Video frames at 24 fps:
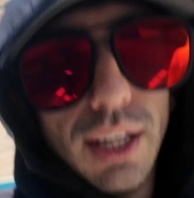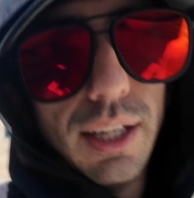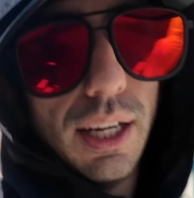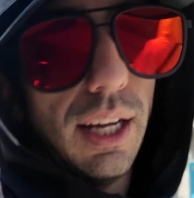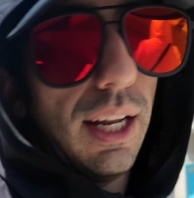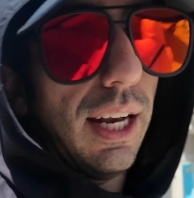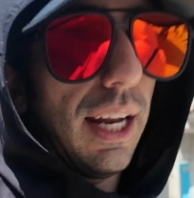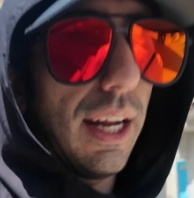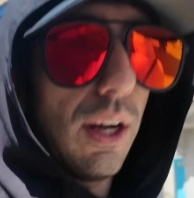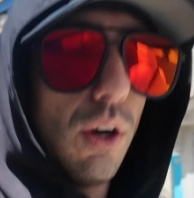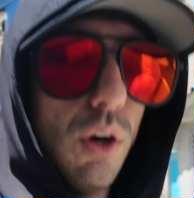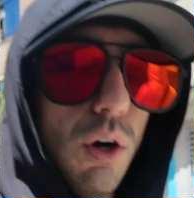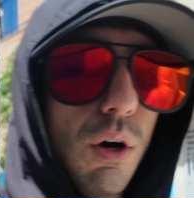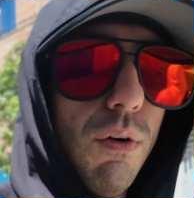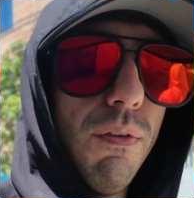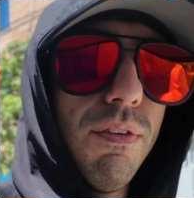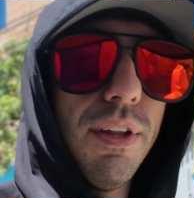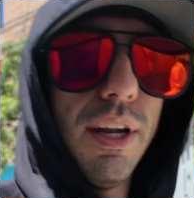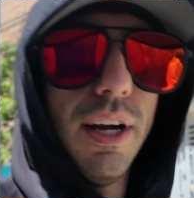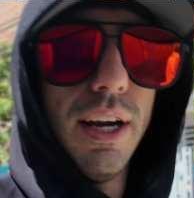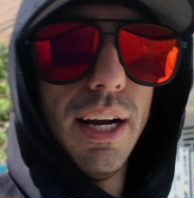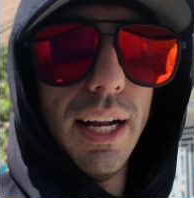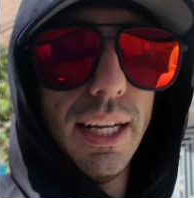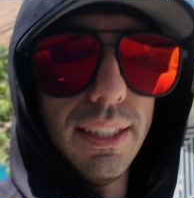And I go over
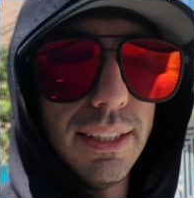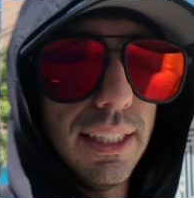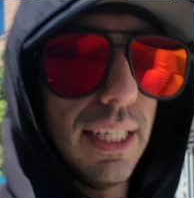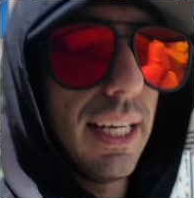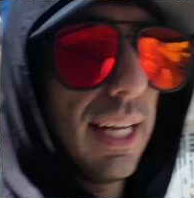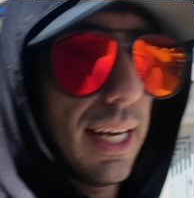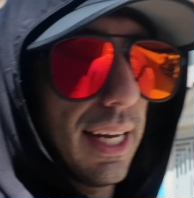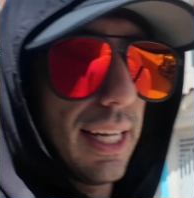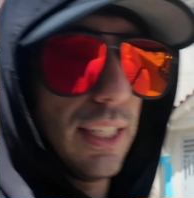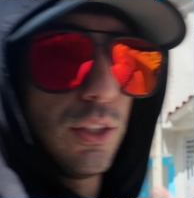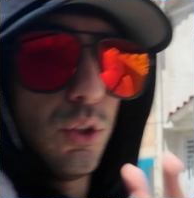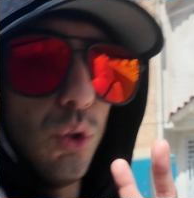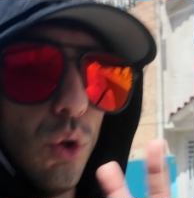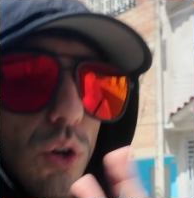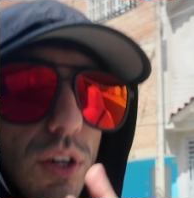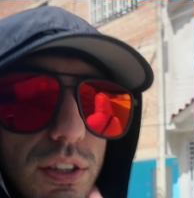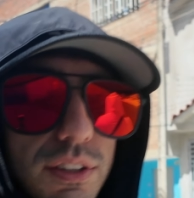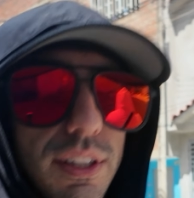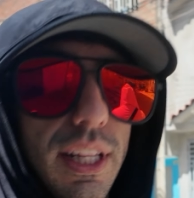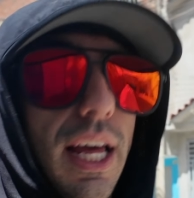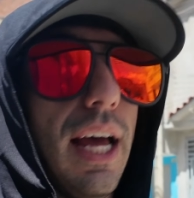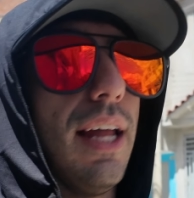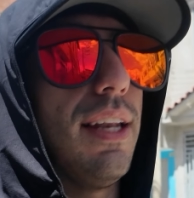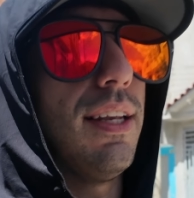there and I said, can I get 2 orders
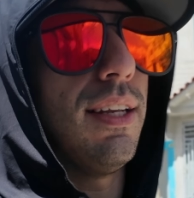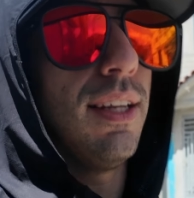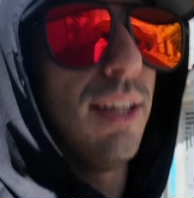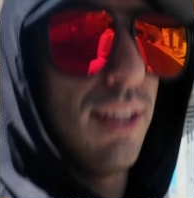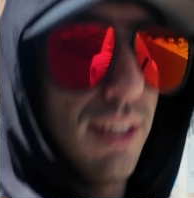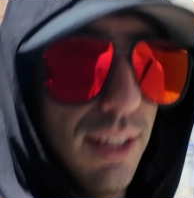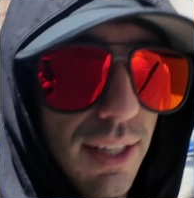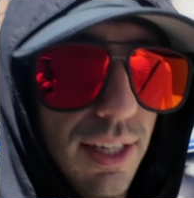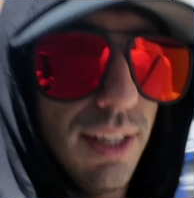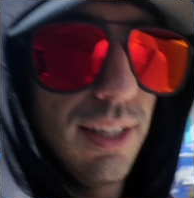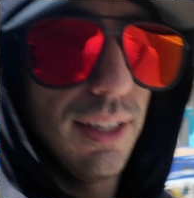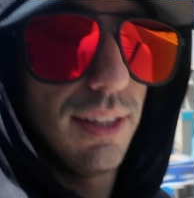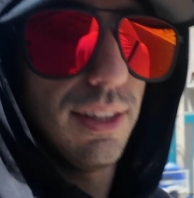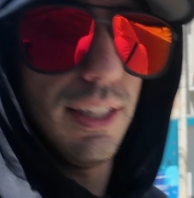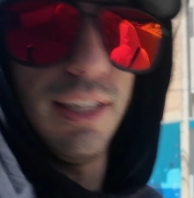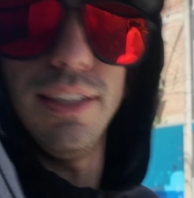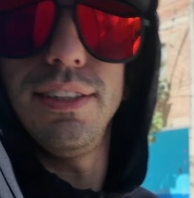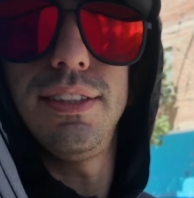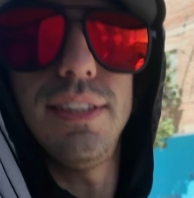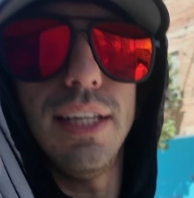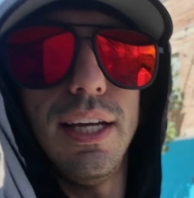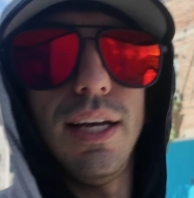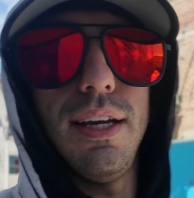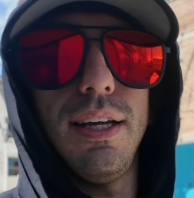of that? They
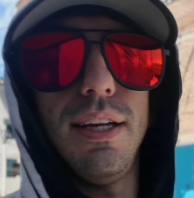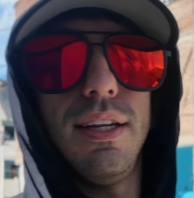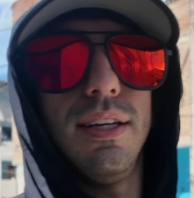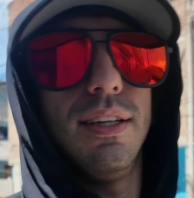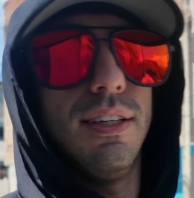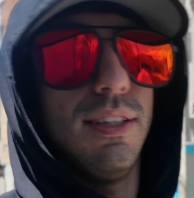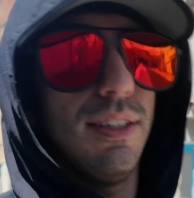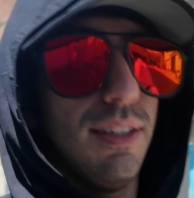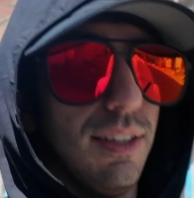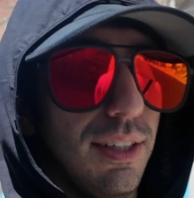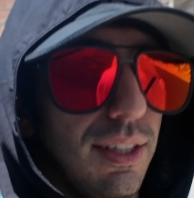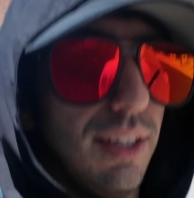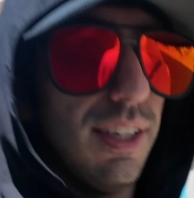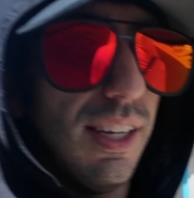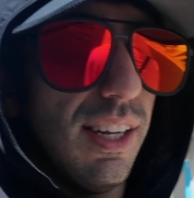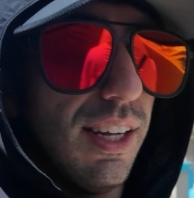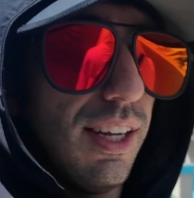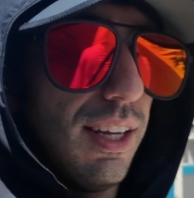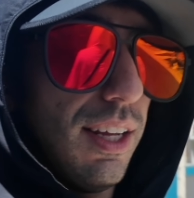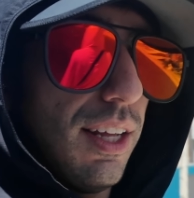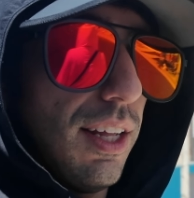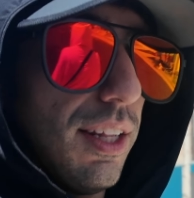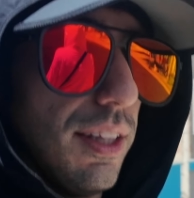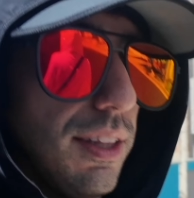said,
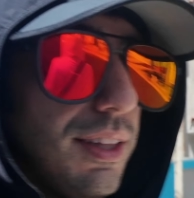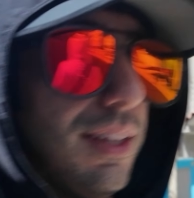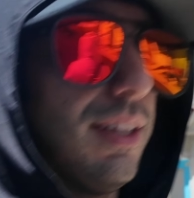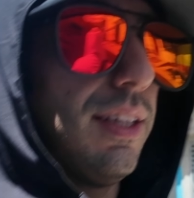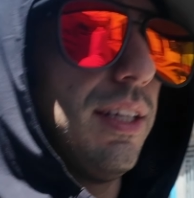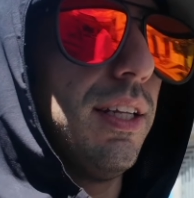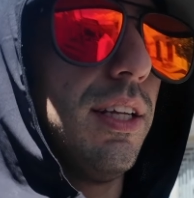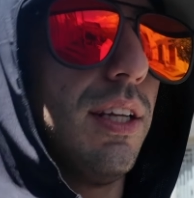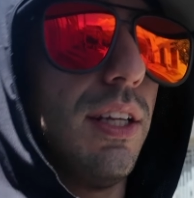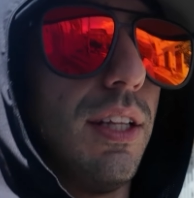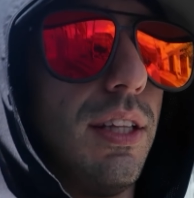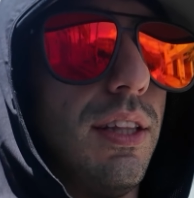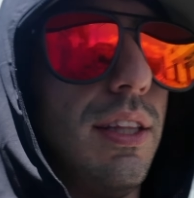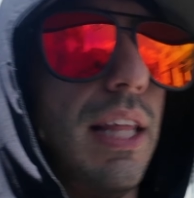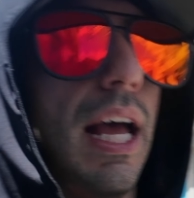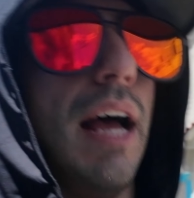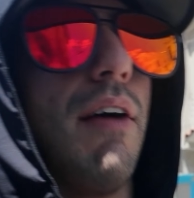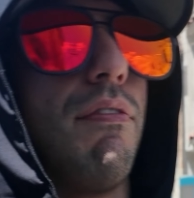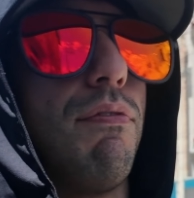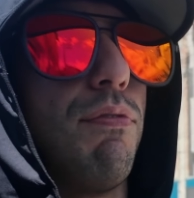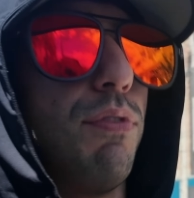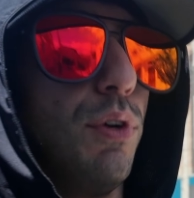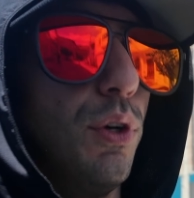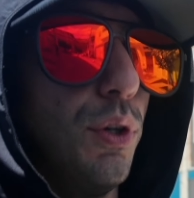
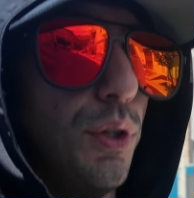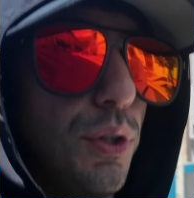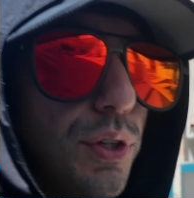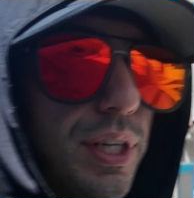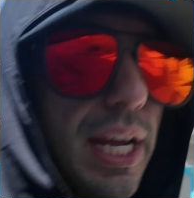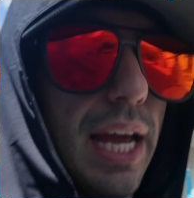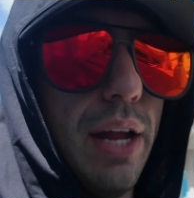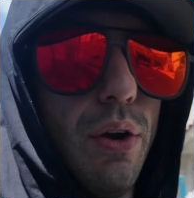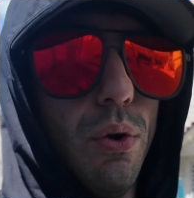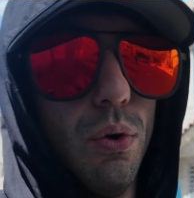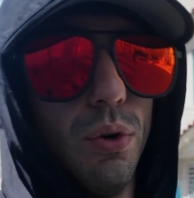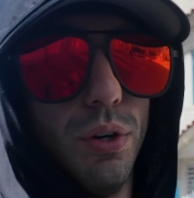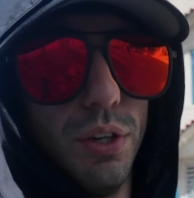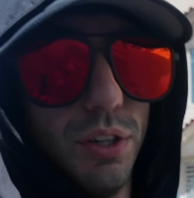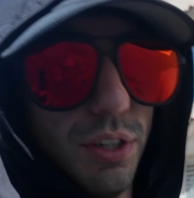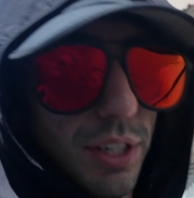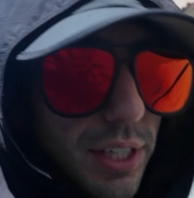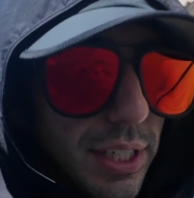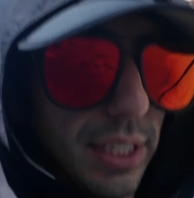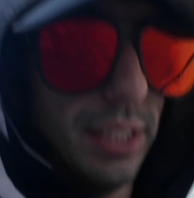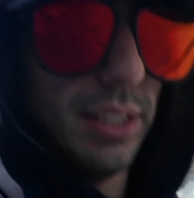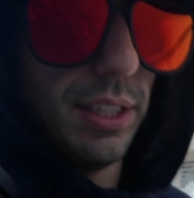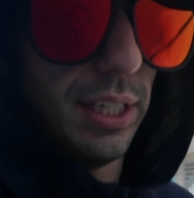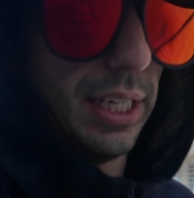that food, you can't order
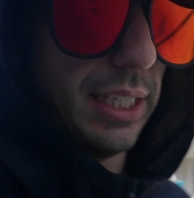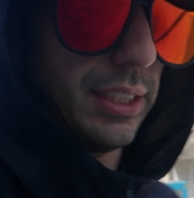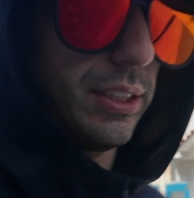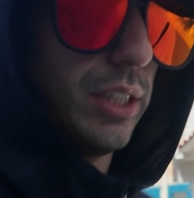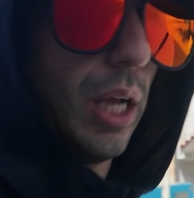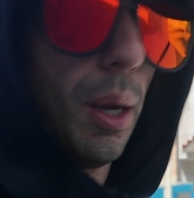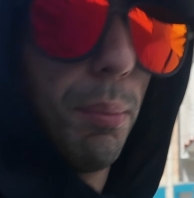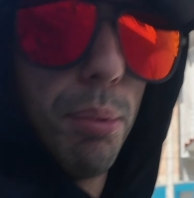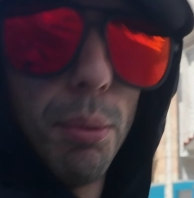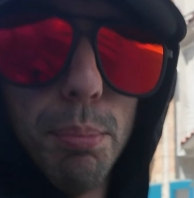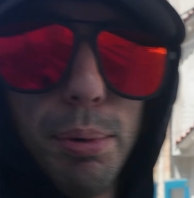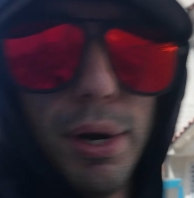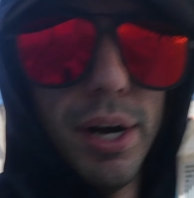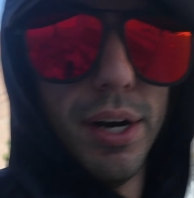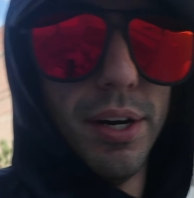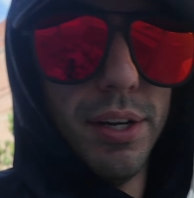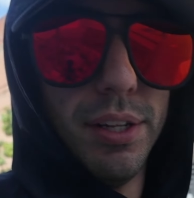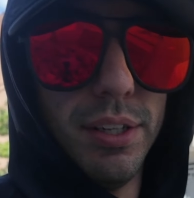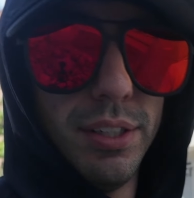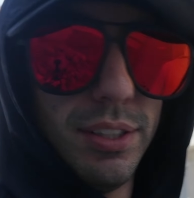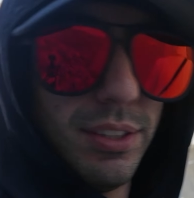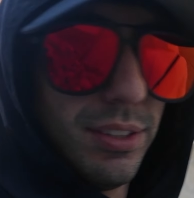it, it's not prepared.